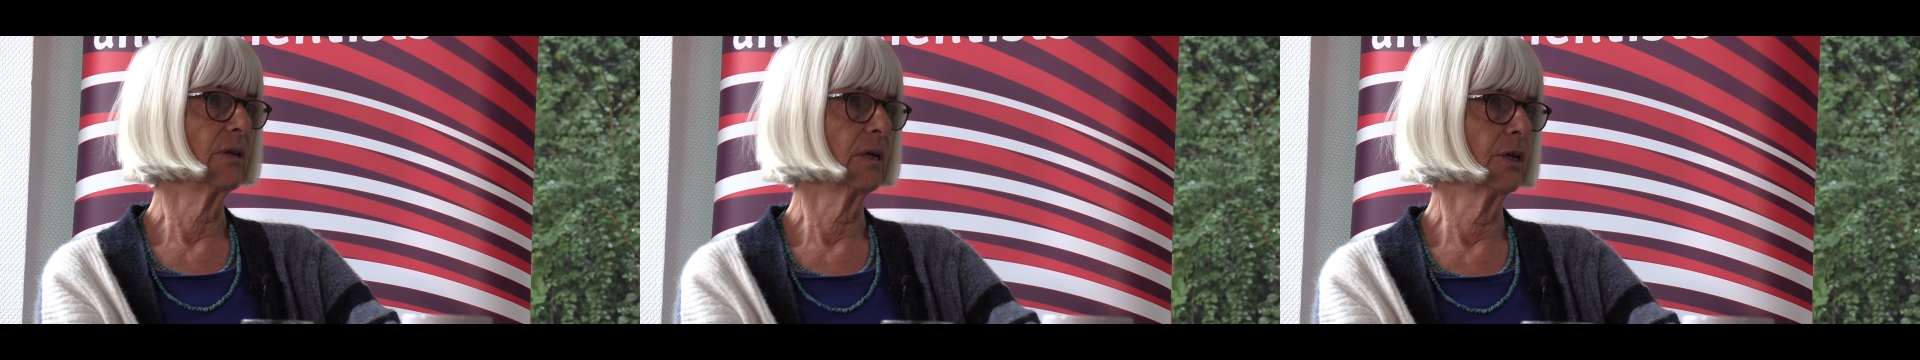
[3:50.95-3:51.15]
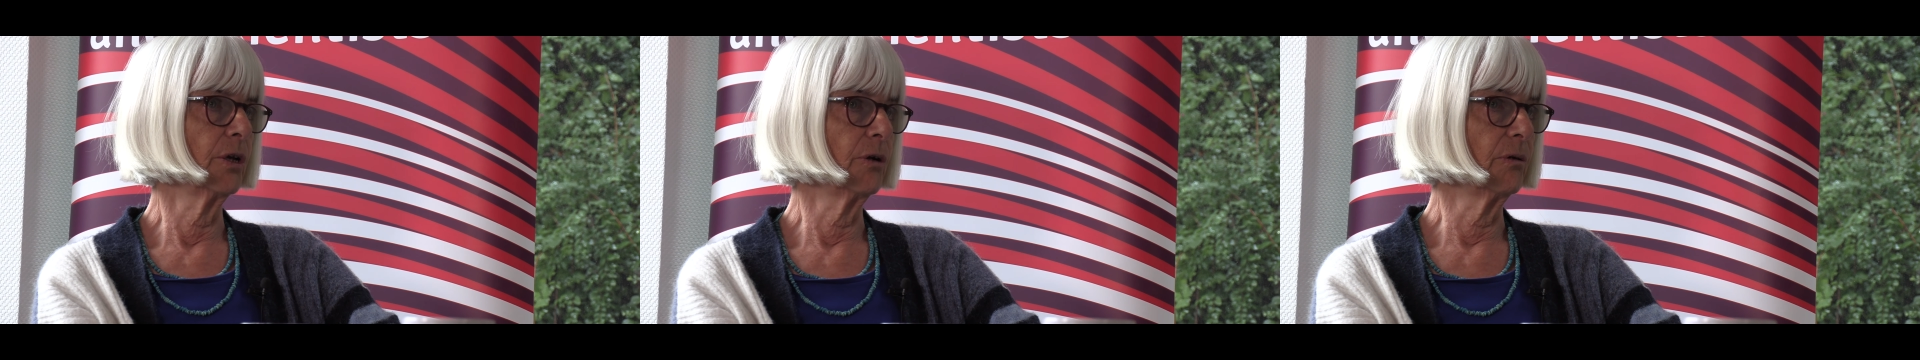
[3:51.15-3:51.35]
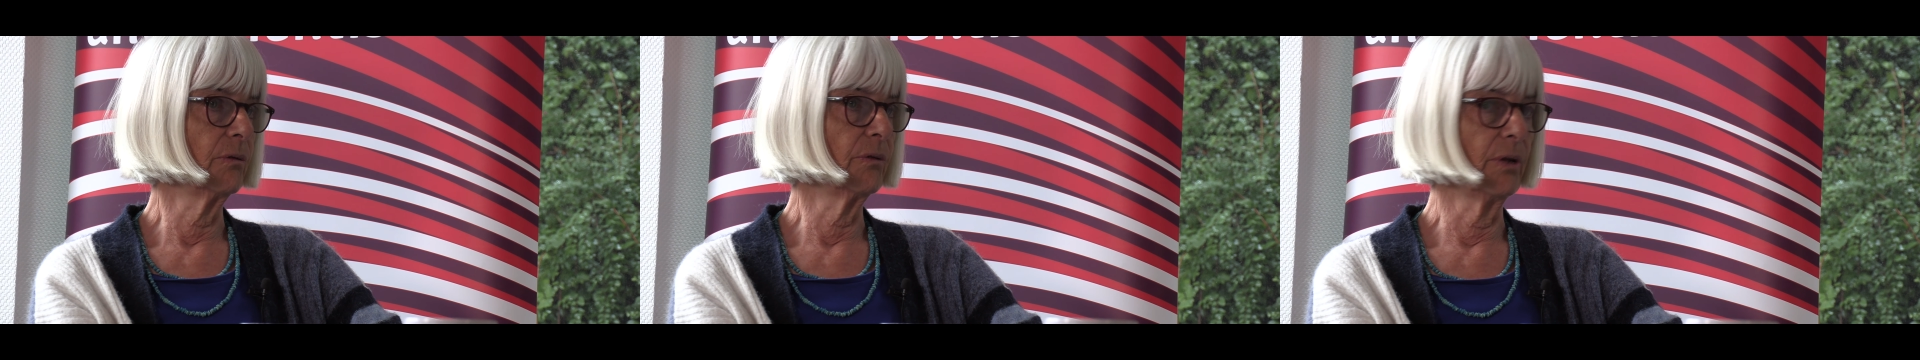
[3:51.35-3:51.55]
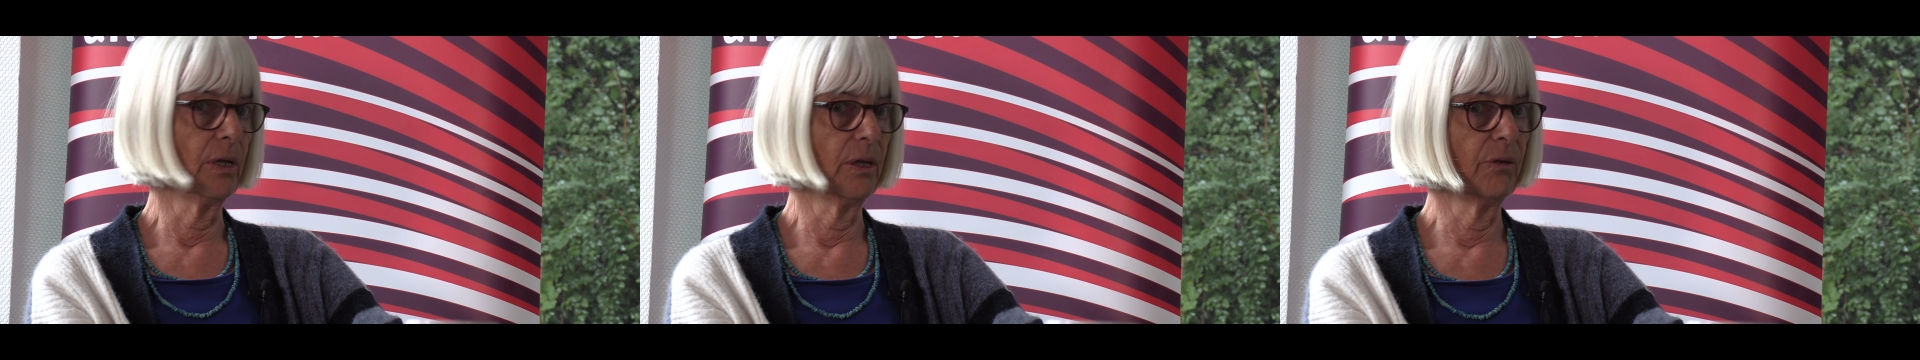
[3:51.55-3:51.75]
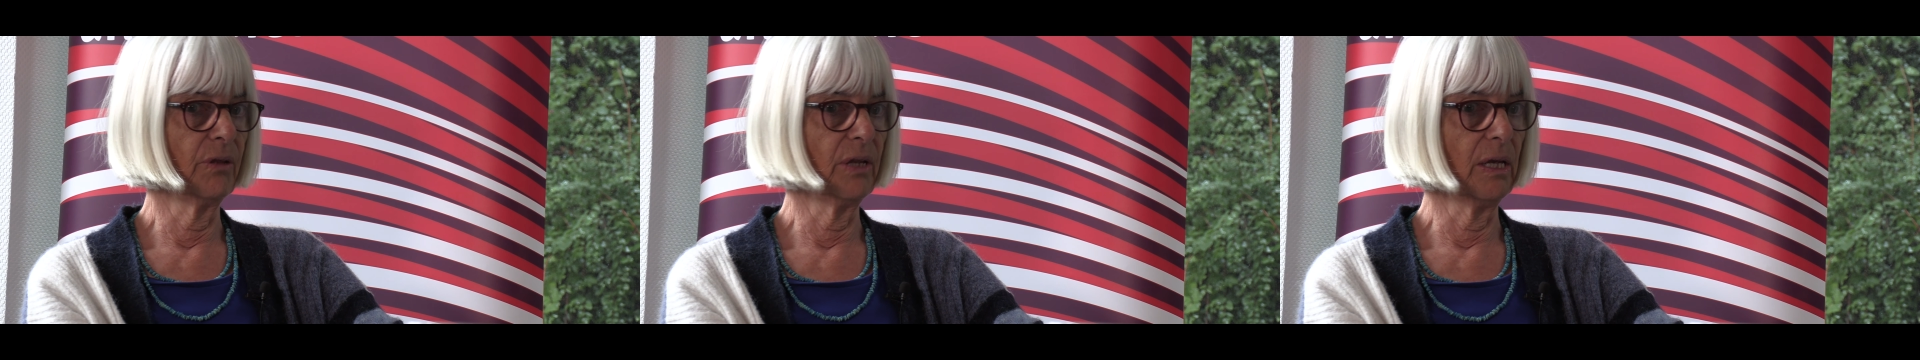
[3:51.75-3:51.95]
The,
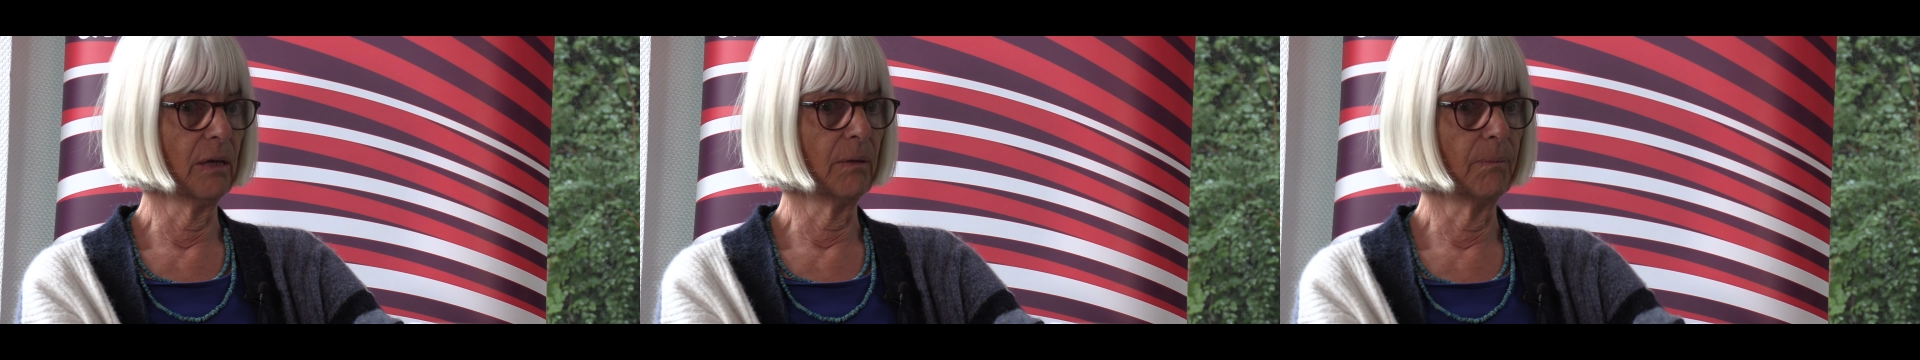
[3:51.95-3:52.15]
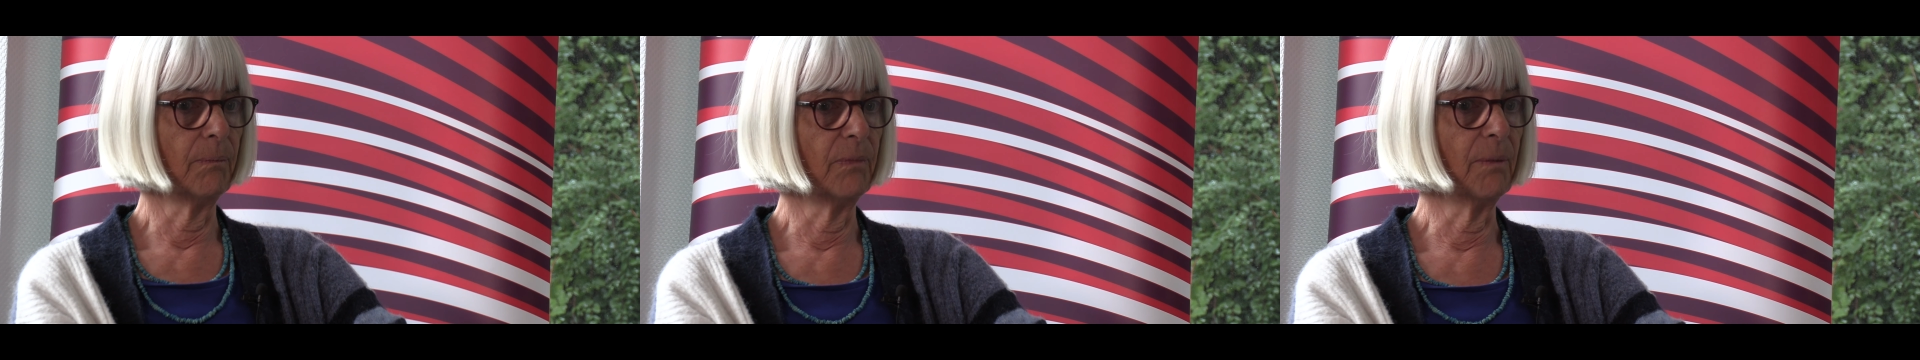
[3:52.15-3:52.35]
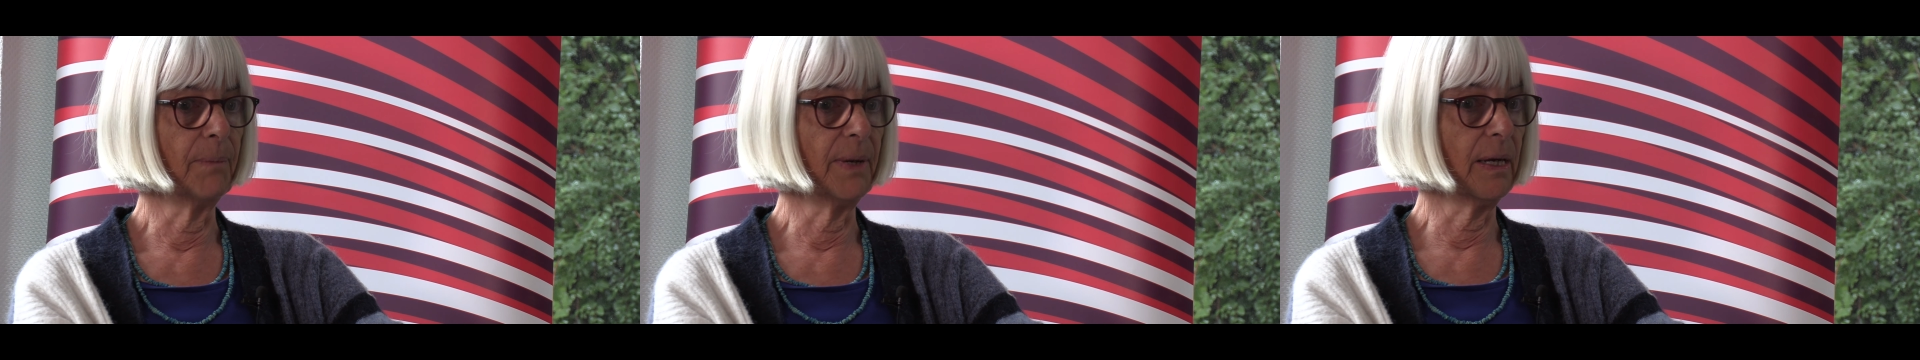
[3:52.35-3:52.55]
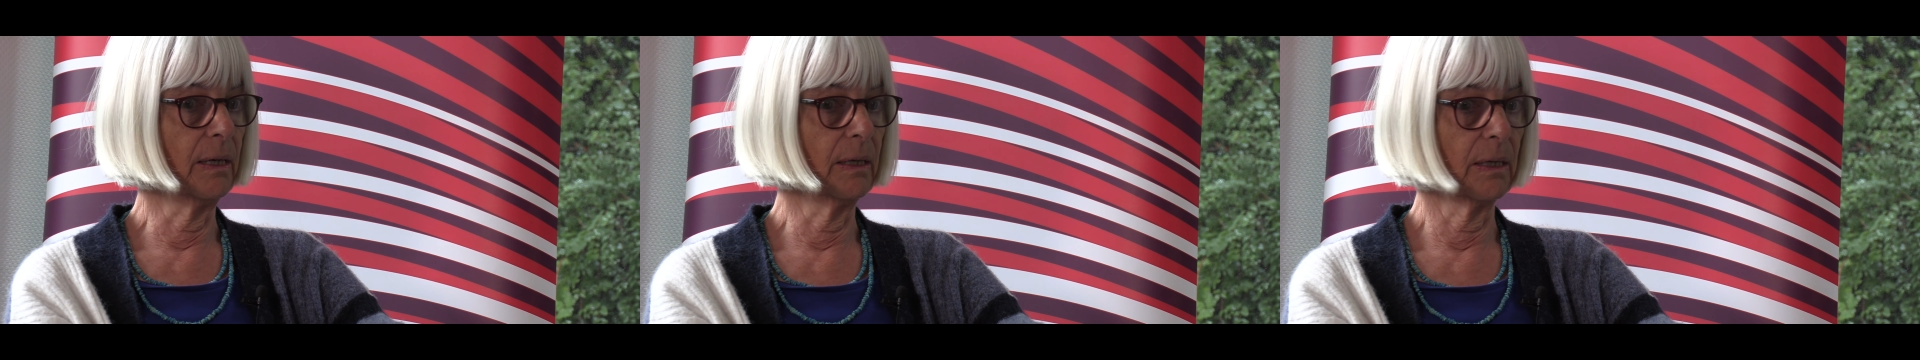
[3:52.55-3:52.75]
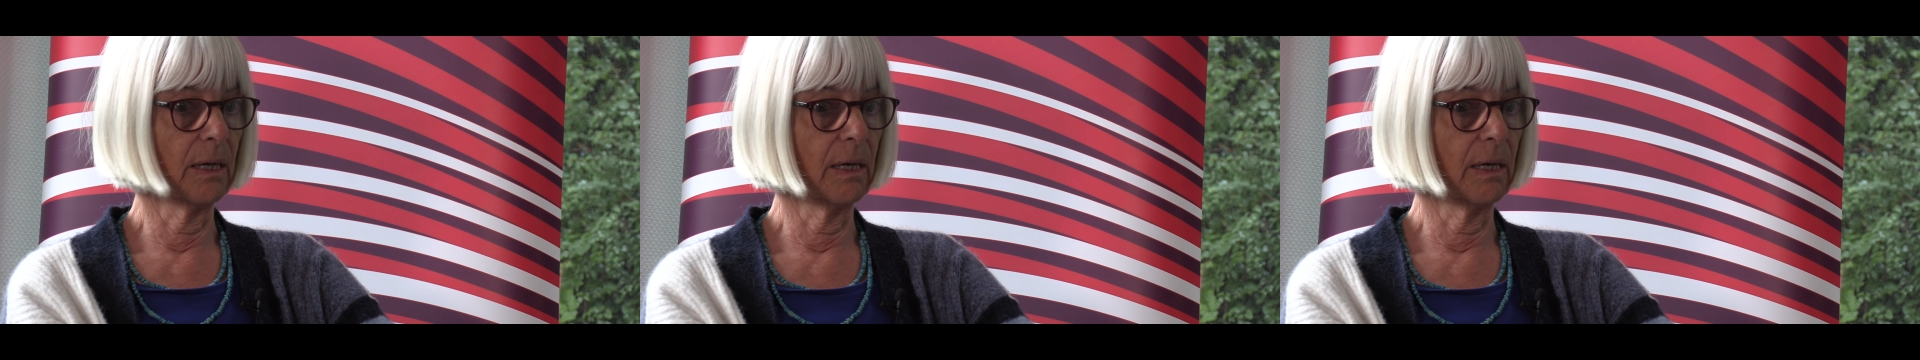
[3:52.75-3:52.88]
the, the, the big